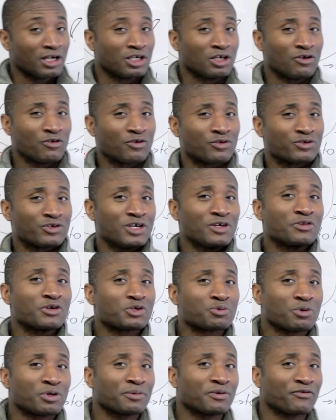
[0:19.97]
You've seen
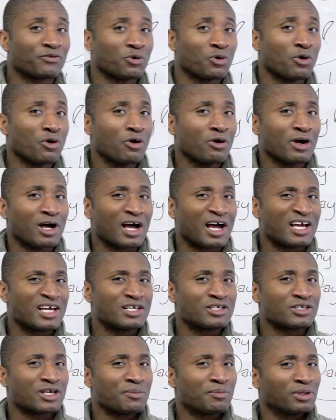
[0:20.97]
this word before,
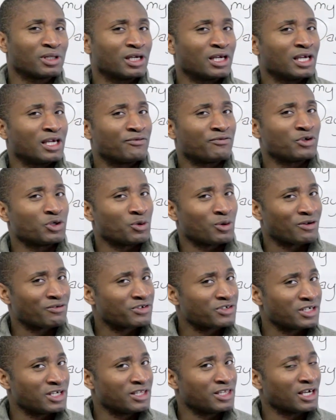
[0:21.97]
as I believe you
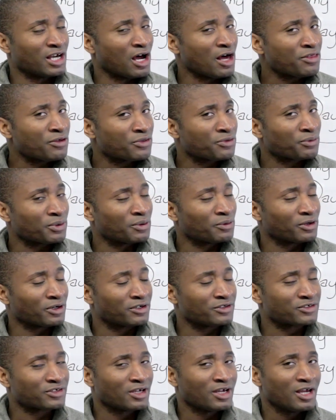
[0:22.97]
have seen the other three
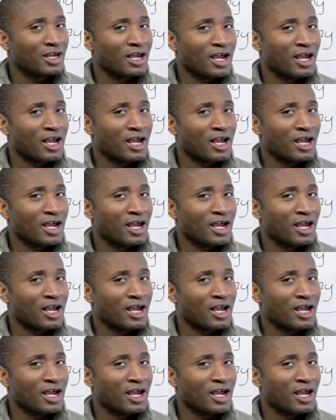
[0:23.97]
words.